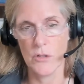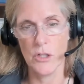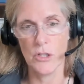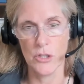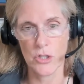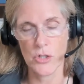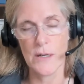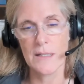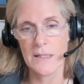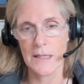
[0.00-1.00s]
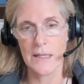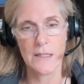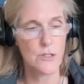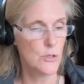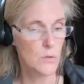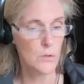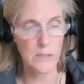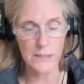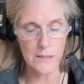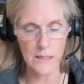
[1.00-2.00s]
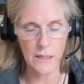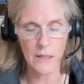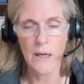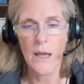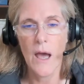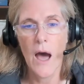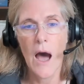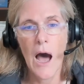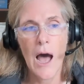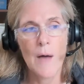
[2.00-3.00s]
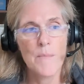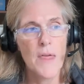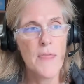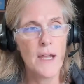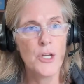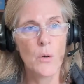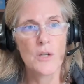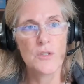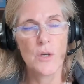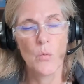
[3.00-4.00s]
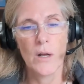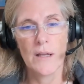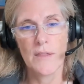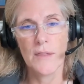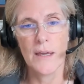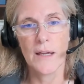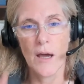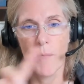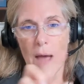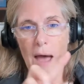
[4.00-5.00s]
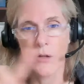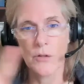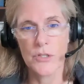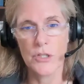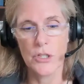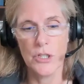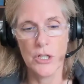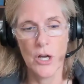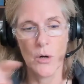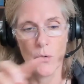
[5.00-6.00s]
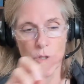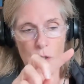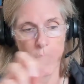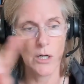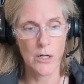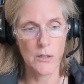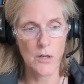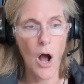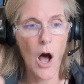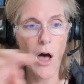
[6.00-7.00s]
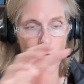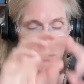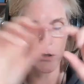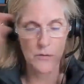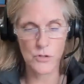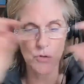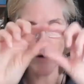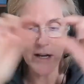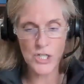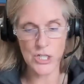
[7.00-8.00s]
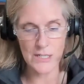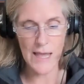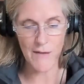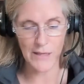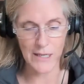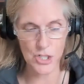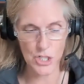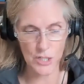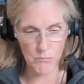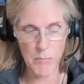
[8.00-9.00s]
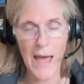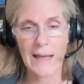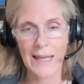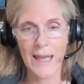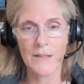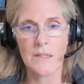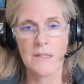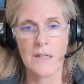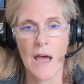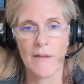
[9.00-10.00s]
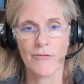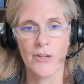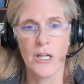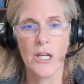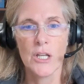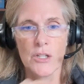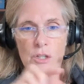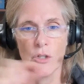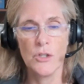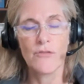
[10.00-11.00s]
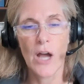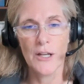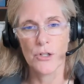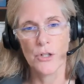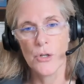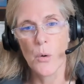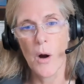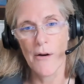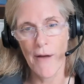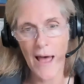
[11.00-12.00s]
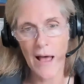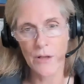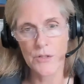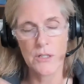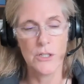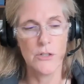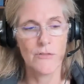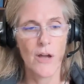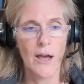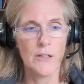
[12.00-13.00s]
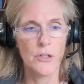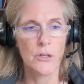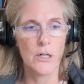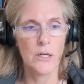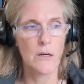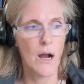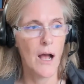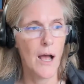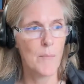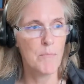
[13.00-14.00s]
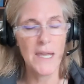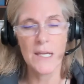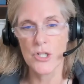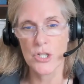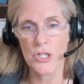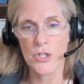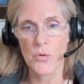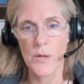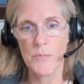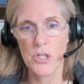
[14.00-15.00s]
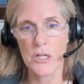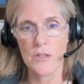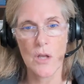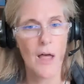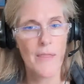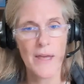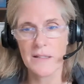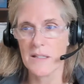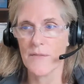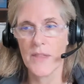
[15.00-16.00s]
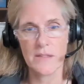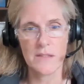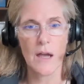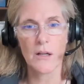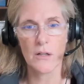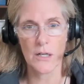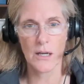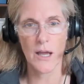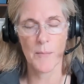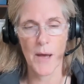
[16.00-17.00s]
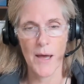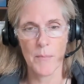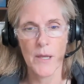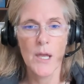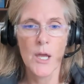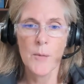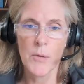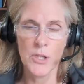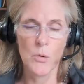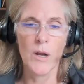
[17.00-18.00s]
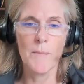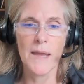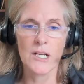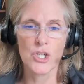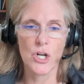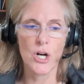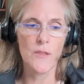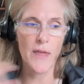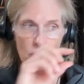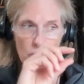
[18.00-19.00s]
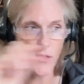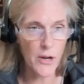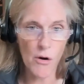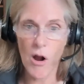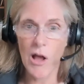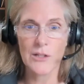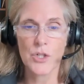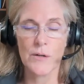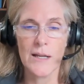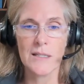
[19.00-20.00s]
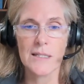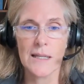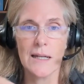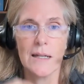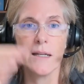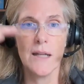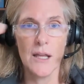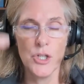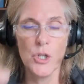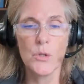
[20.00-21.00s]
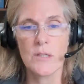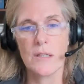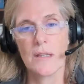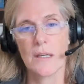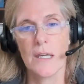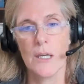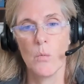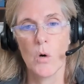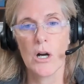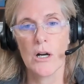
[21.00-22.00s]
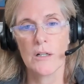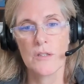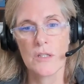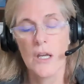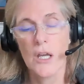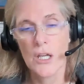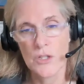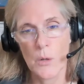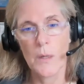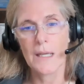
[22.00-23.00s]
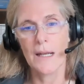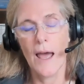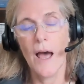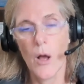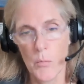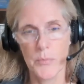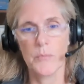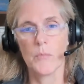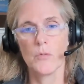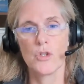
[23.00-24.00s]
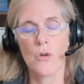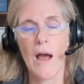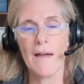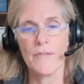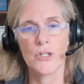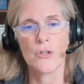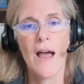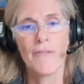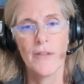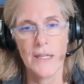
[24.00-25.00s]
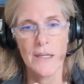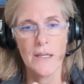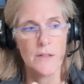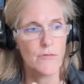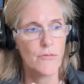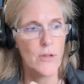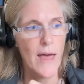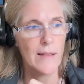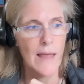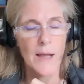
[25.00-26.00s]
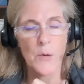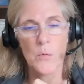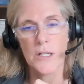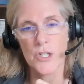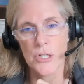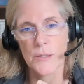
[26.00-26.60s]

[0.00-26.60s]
you're translating into, or Hindi. Then you also want to think about, your all the direction navigation back end stuff. So you've got your URLs and you've got your page descriptions, all that stuff that's not going to come up, but you want to make sure that they're all translated and using the keywords so it can help drive the traffic in for that language.